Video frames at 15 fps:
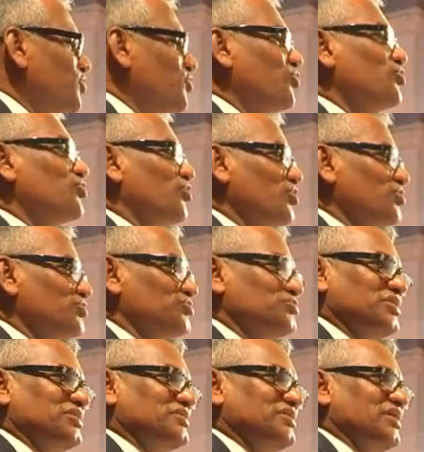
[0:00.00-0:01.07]
who told you
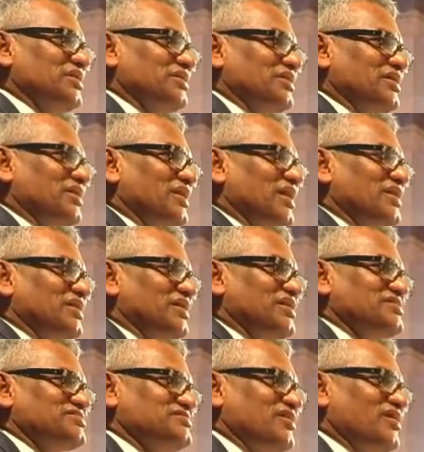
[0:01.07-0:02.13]
that the
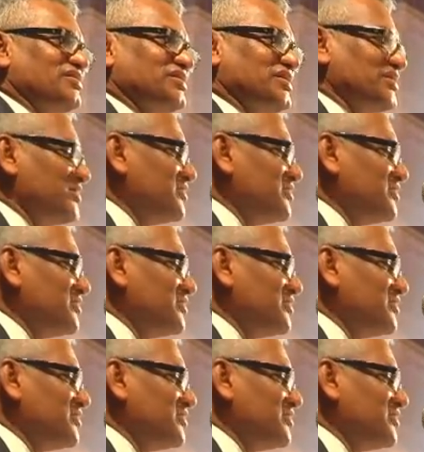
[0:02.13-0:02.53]
Karnataka is not